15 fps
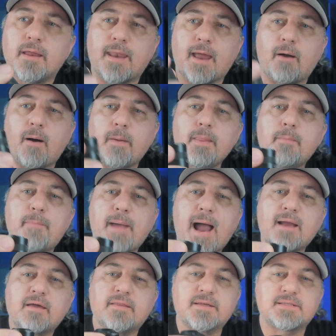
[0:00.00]
Now on the
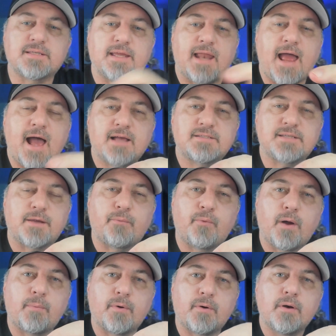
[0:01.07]
back of this, it has a
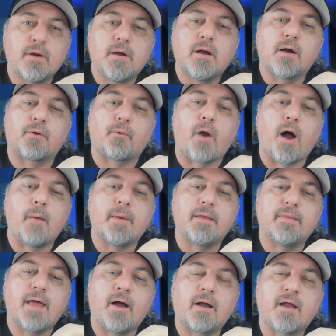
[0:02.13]
rubber
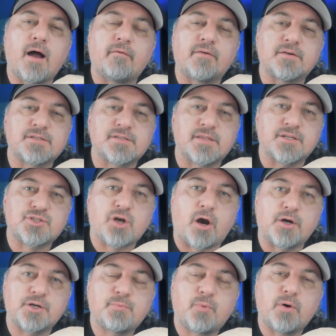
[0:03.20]
grommet that covers the
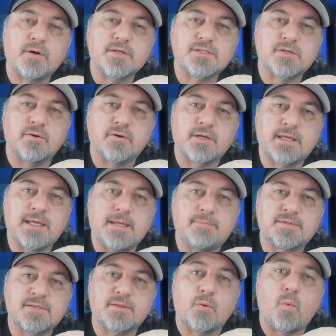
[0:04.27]
charge port so it
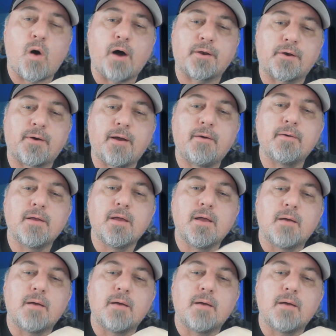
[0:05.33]
keeps the water out.